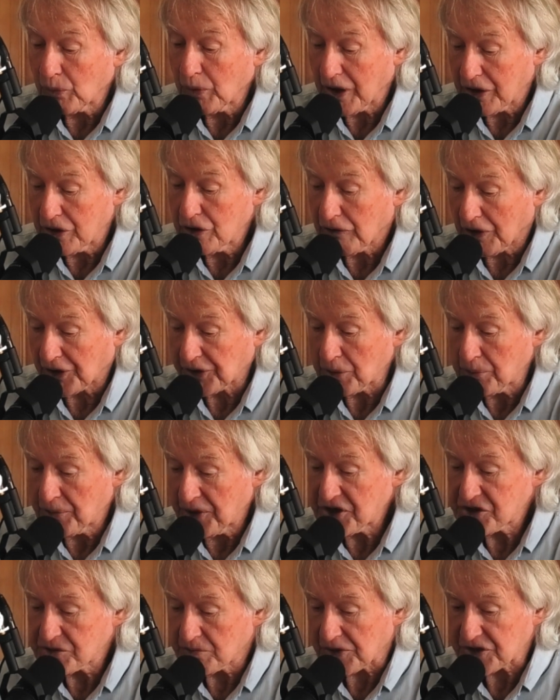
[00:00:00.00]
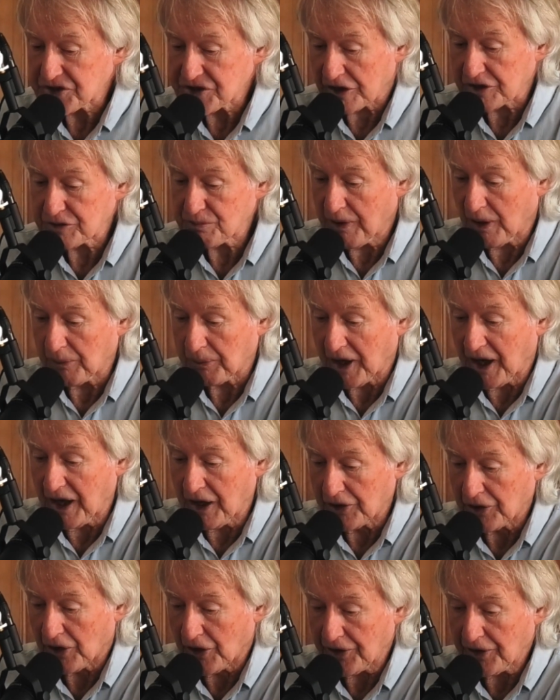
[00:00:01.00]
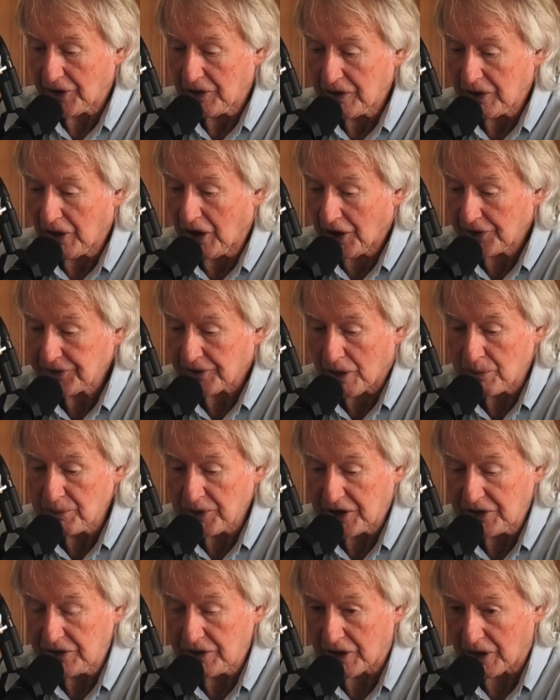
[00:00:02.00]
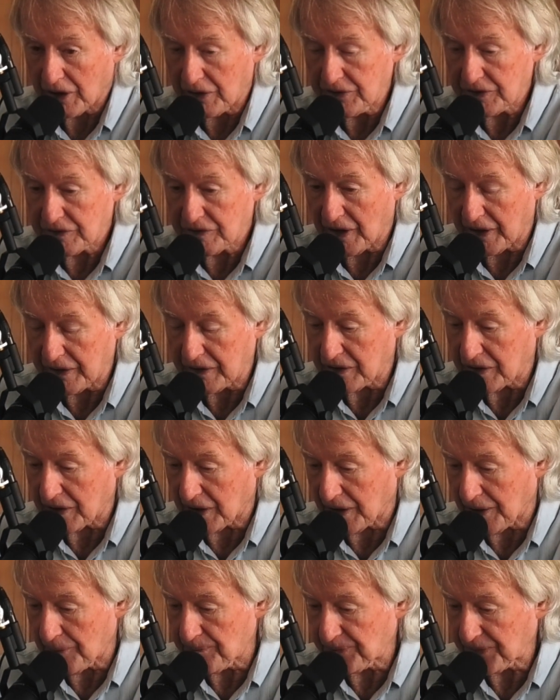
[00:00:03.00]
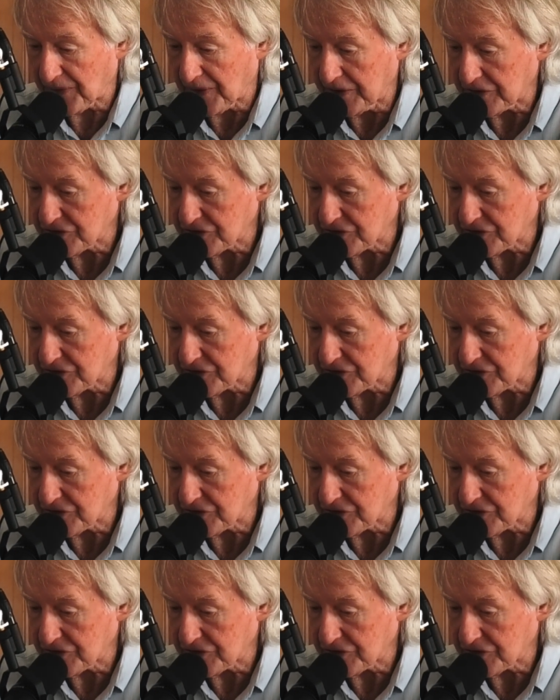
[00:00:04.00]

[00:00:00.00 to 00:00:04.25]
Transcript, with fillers: well, you're on the bitumen, so it's probably a whole lot hotter. I mean, you know, you take um, the